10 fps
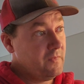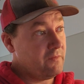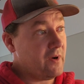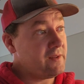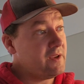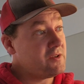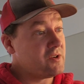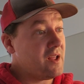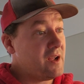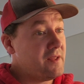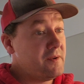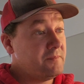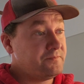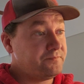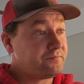in July,
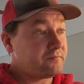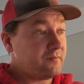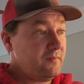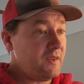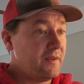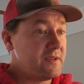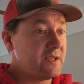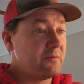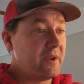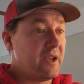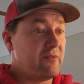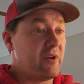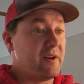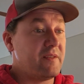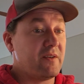they said we can't
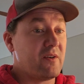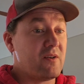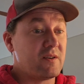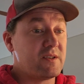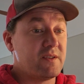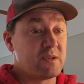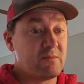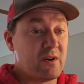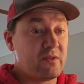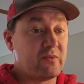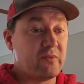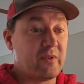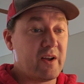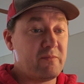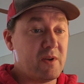find anything wrong. So this went on for
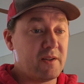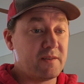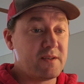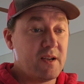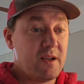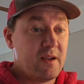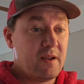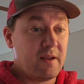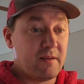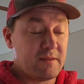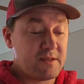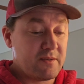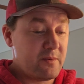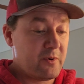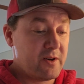5 months. And
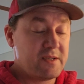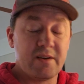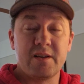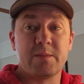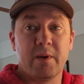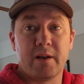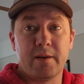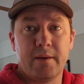so they're pretty serious about it,